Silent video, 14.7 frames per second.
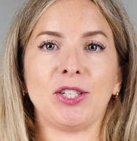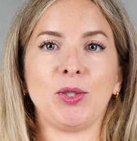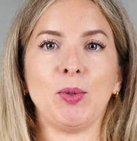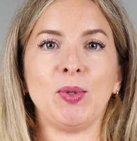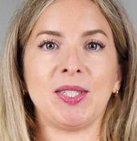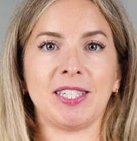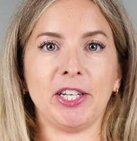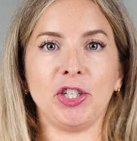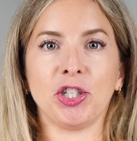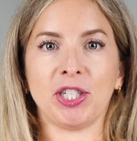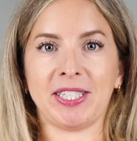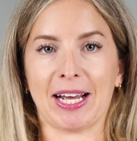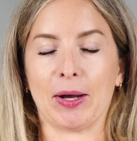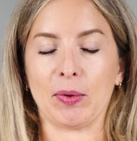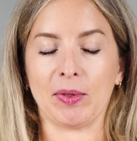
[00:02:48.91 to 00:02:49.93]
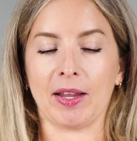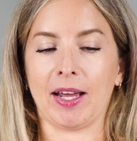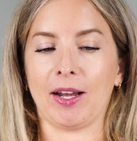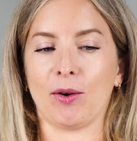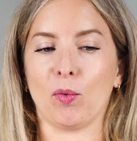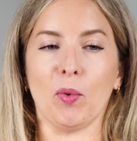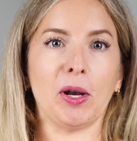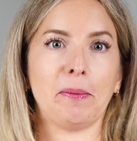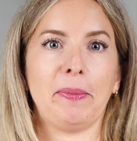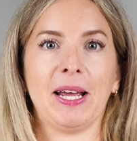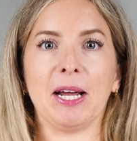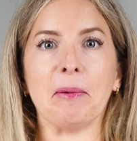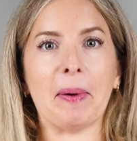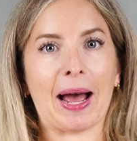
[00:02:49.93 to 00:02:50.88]
to cinch it down like one
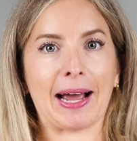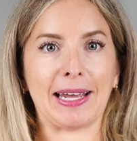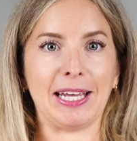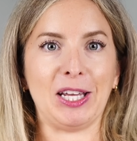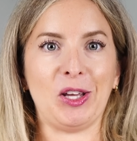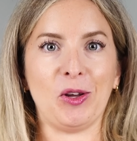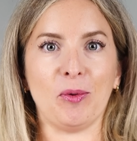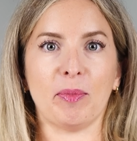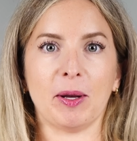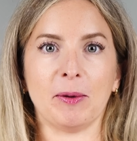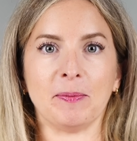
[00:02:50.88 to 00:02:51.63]
big packing cube.